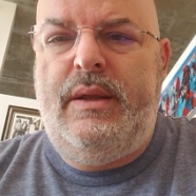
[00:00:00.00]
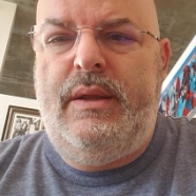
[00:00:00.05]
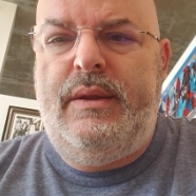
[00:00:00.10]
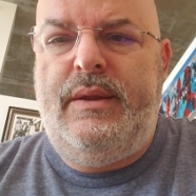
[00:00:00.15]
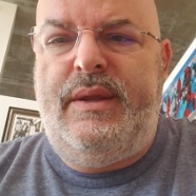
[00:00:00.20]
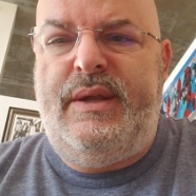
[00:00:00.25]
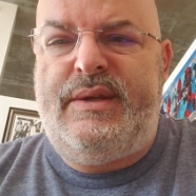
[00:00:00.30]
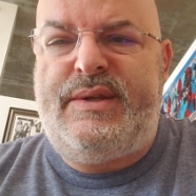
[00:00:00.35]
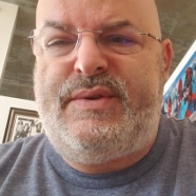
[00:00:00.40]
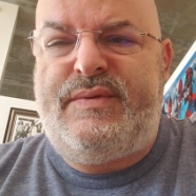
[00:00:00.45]

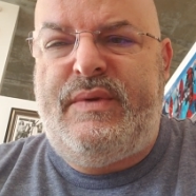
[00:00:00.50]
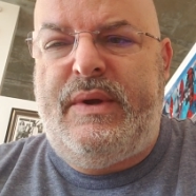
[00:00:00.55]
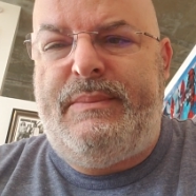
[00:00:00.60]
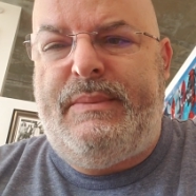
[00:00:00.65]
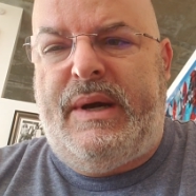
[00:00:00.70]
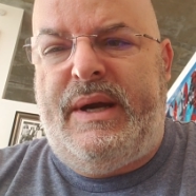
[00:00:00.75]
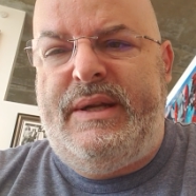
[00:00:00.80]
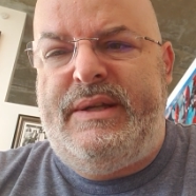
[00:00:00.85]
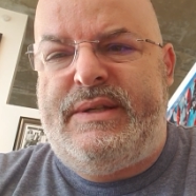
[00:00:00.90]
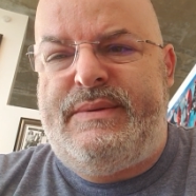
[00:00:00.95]
This
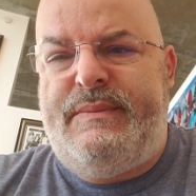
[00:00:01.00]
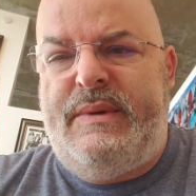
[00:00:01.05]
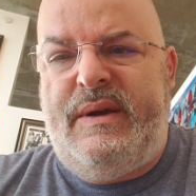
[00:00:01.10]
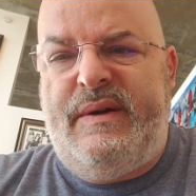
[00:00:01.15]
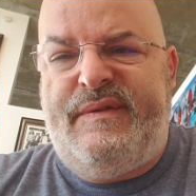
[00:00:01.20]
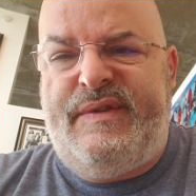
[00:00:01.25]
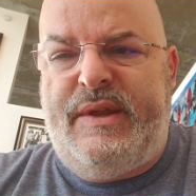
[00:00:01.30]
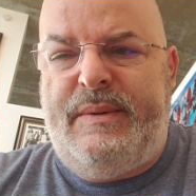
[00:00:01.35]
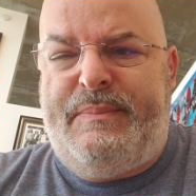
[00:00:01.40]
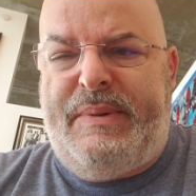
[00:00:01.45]
reminds me
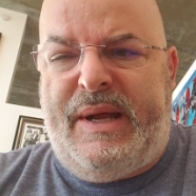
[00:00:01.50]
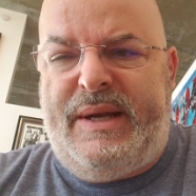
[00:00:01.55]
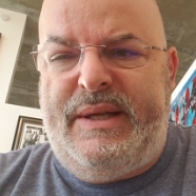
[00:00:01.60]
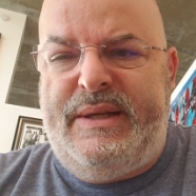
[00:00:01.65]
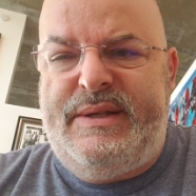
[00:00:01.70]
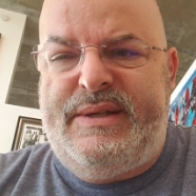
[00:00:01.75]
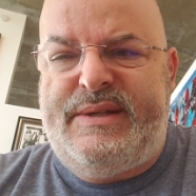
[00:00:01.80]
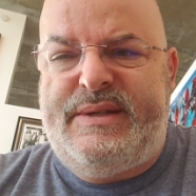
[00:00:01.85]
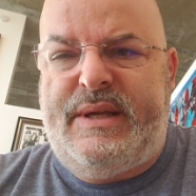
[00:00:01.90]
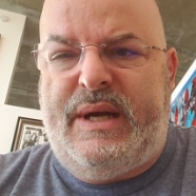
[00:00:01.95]
of the
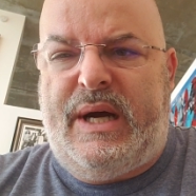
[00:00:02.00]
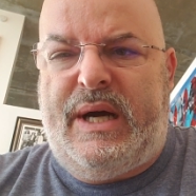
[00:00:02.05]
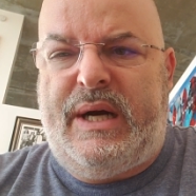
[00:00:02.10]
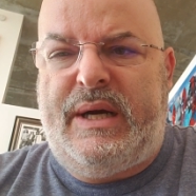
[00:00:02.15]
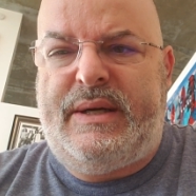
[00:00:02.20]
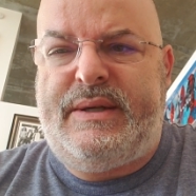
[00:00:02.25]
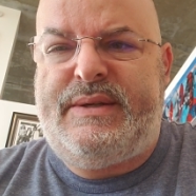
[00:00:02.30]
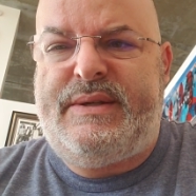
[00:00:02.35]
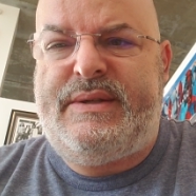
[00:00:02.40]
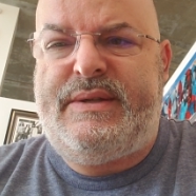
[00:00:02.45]
penny
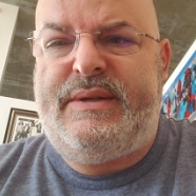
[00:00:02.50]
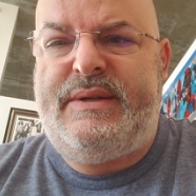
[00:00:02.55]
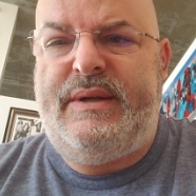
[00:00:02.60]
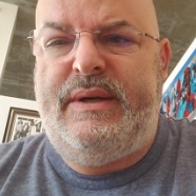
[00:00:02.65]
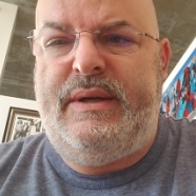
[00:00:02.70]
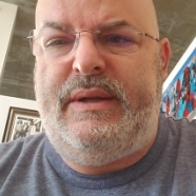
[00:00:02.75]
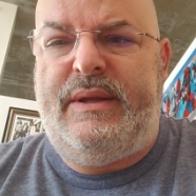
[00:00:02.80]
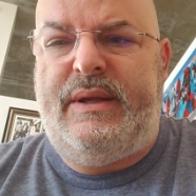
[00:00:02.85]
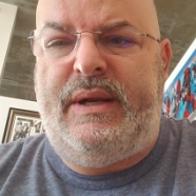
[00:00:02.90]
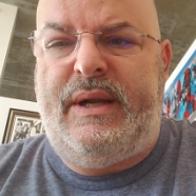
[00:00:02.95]
stocks
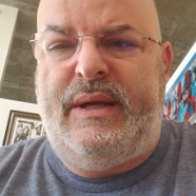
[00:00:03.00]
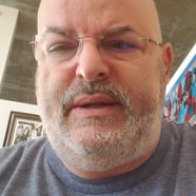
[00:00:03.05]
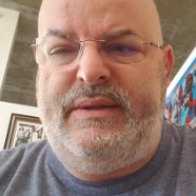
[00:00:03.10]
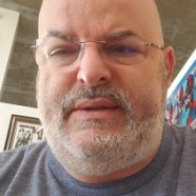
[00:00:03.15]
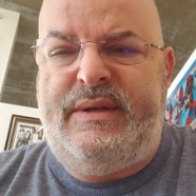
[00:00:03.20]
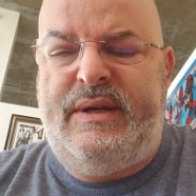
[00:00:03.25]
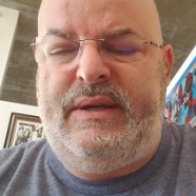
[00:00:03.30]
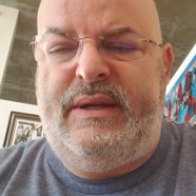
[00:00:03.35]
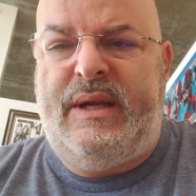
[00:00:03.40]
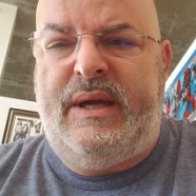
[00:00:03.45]
in the
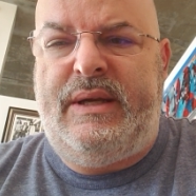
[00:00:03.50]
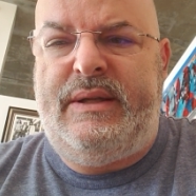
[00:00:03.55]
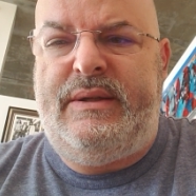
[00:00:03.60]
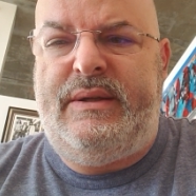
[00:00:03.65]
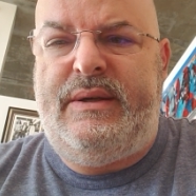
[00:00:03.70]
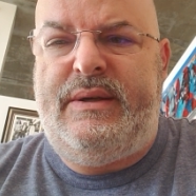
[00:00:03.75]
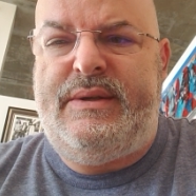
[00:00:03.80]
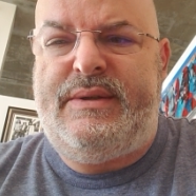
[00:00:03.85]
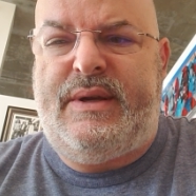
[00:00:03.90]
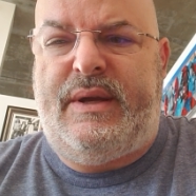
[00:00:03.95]

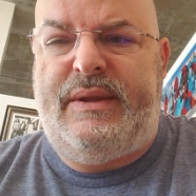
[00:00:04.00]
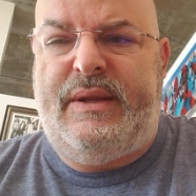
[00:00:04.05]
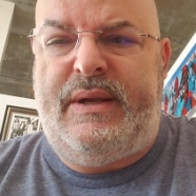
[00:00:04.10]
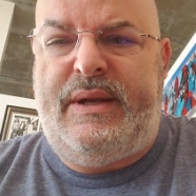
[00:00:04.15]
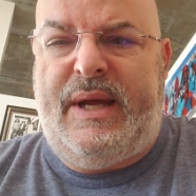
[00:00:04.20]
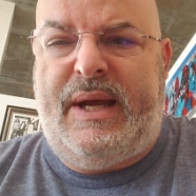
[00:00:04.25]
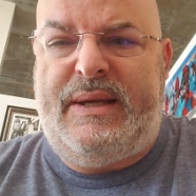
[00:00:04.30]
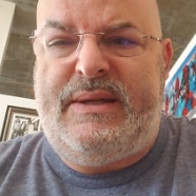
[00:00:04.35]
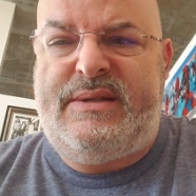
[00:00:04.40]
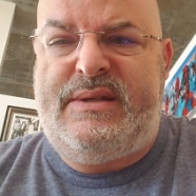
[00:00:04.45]
1990s on the
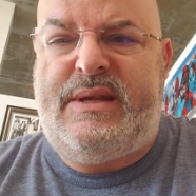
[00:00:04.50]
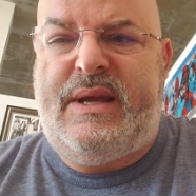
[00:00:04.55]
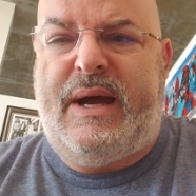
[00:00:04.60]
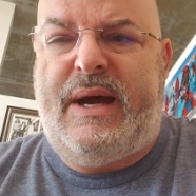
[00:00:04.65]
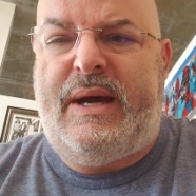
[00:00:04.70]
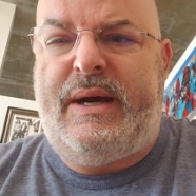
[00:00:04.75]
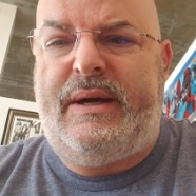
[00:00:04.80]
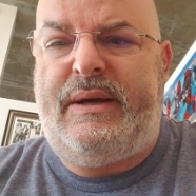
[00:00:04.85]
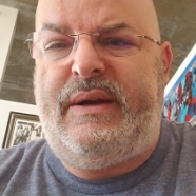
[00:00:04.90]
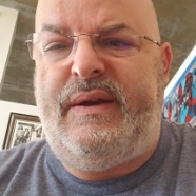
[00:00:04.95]

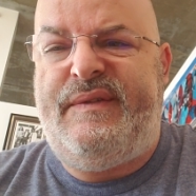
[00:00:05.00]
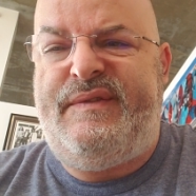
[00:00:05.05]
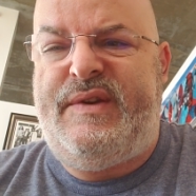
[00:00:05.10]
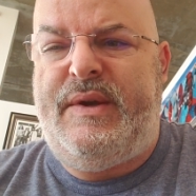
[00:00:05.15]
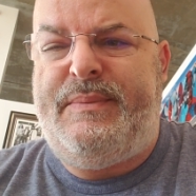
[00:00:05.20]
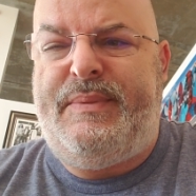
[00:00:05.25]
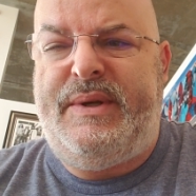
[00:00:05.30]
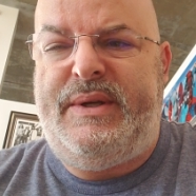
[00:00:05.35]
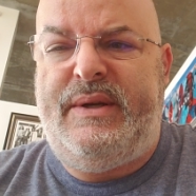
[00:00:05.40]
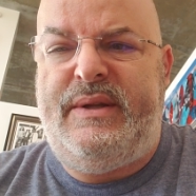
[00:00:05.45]
NASDAQ. If
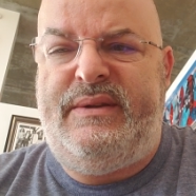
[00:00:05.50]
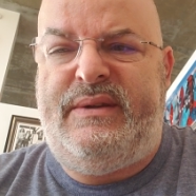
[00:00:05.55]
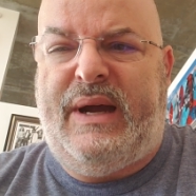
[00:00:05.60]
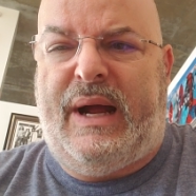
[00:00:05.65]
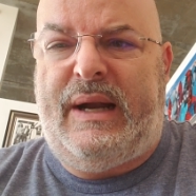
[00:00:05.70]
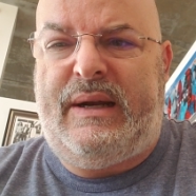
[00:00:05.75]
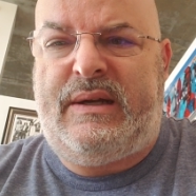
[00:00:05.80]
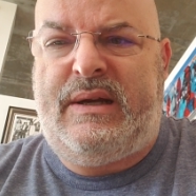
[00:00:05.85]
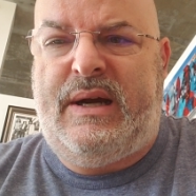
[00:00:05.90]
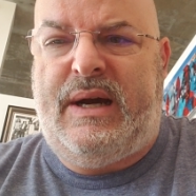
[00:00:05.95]
you put a
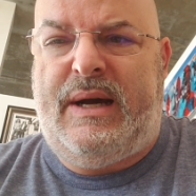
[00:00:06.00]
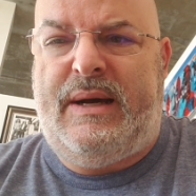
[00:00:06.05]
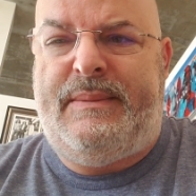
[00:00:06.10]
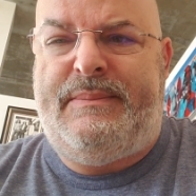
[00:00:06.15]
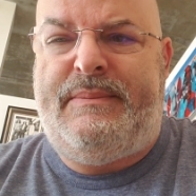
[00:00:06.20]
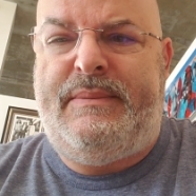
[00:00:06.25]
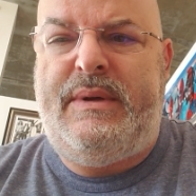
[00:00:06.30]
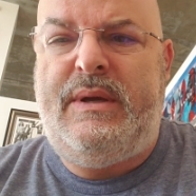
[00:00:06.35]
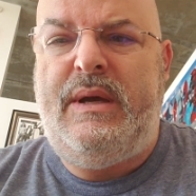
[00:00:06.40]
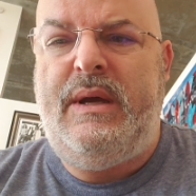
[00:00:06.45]

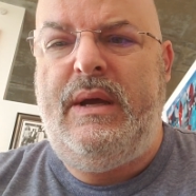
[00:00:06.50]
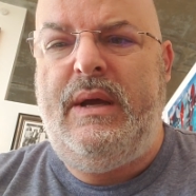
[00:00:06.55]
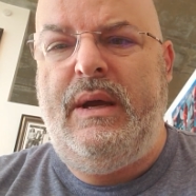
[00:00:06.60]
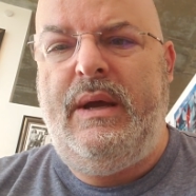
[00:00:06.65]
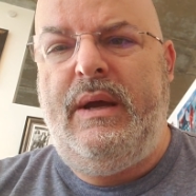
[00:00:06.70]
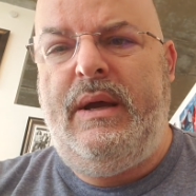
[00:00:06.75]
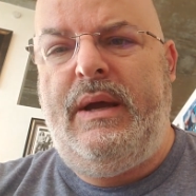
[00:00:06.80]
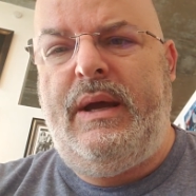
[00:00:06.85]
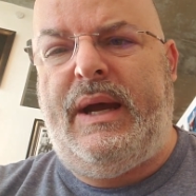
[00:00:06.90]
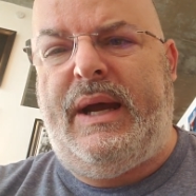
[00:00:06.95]
.com
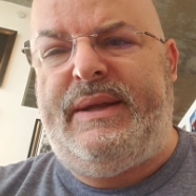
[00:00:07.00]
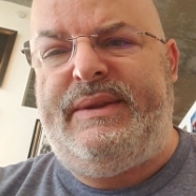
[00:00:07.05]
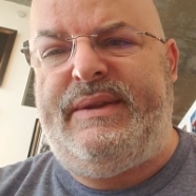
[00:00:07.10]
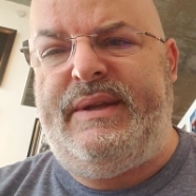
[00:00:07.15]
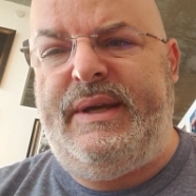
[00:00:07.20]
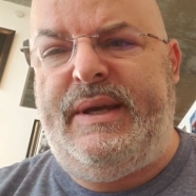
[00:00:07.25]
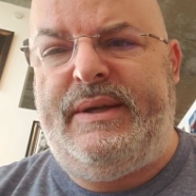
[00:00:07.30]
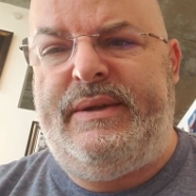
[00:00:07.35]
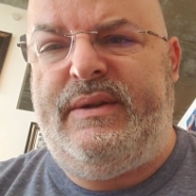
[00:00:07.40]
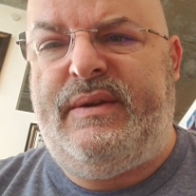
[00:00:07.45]
at
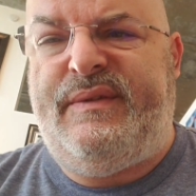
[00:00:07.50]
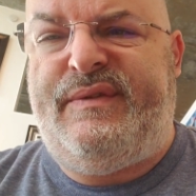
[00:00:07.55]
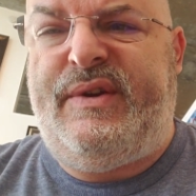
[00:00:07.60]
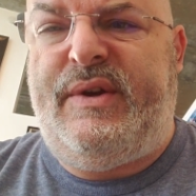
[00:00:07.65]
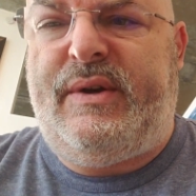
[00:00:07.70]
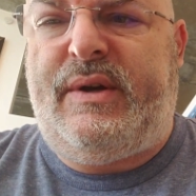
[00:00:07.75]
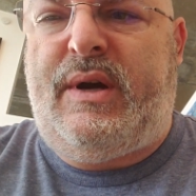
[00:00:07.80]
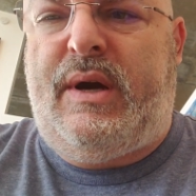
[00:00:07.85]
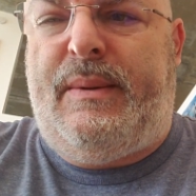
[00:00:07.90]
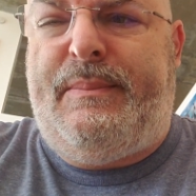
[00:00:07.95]
the end of
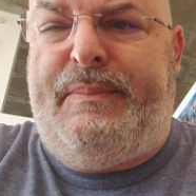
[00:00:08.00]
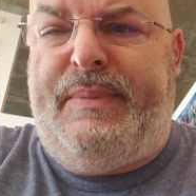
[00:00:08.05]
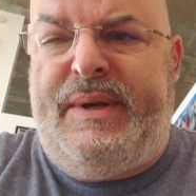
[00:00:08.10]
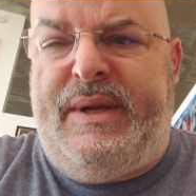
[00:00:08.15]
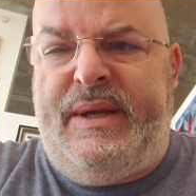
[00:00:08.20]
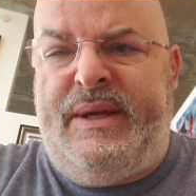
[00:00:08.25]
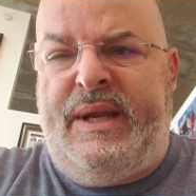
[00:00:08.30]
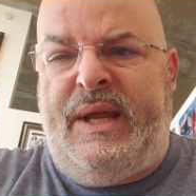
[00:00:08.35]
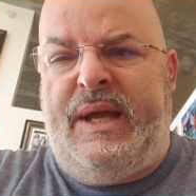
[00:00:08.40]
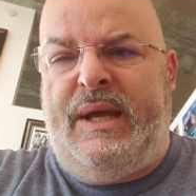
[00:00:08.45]
your
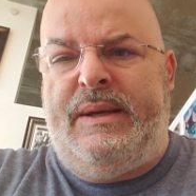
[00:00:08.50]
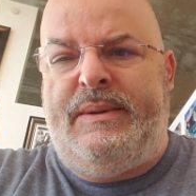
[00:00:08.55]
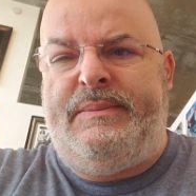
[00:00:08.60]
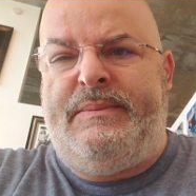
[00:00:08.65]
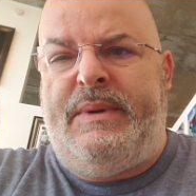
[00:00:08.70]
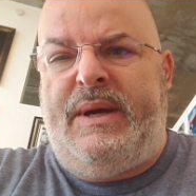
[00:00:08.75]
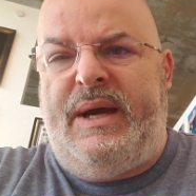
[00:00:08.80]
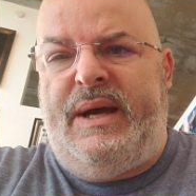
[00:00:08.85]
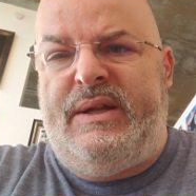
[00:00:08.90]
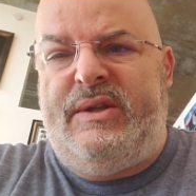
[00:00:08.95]
company
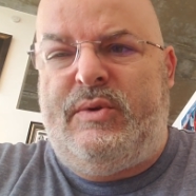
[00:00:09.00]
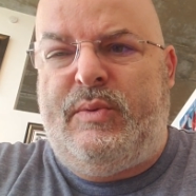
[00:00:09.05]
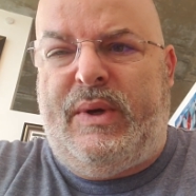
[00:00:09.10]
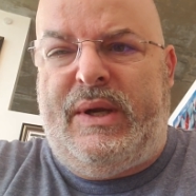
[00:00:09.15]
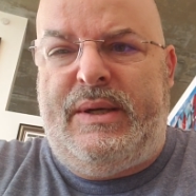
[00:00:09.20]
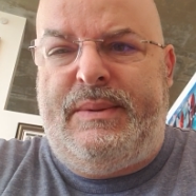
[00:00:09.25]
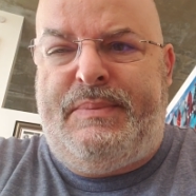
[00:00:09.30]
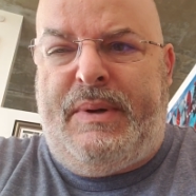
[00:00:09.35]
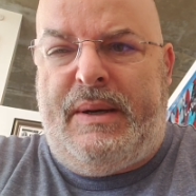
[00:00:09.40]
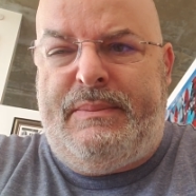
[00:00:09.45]
name and
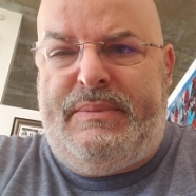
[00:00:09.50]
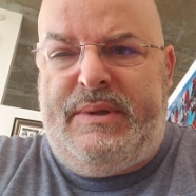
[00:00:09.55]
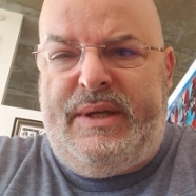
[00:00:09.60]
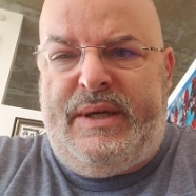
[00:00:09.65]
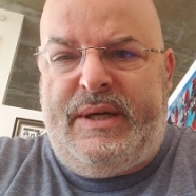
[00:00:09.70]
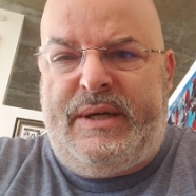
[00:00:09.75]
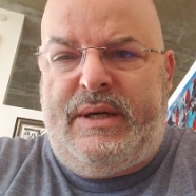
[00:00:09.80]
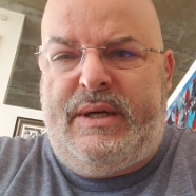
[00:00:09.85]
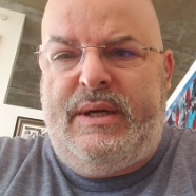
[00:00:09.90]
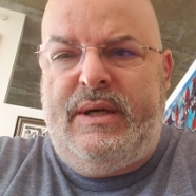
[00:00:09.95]
went
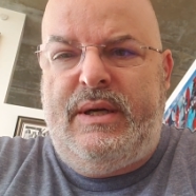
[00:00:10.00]
public,